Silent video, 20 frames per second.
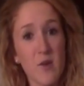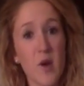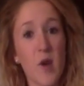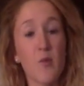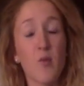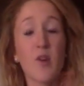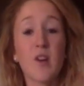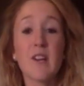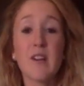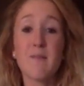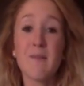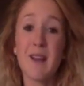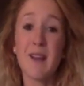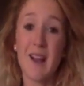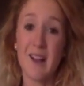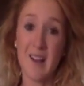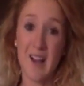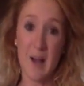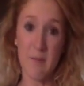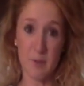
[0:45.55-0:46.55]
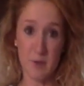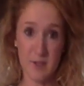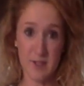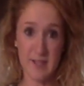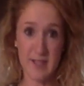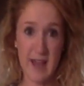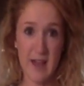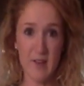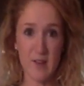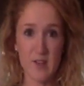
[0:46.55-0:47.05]
and we're going to make a couple
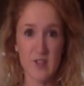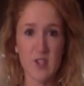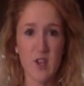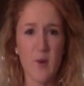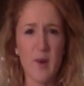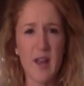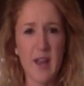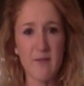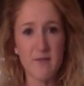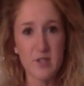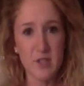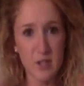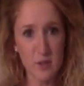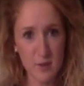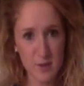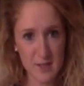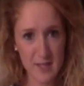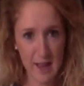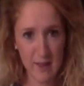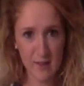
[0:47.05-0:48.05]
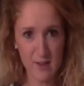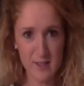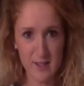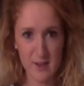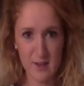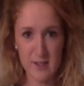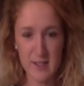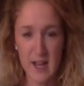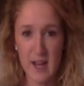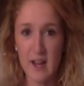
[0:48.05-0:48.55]
salads. So I have 2 salads
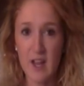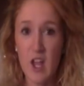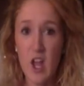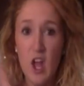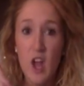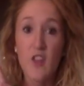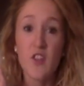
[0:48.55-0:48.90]
on deck.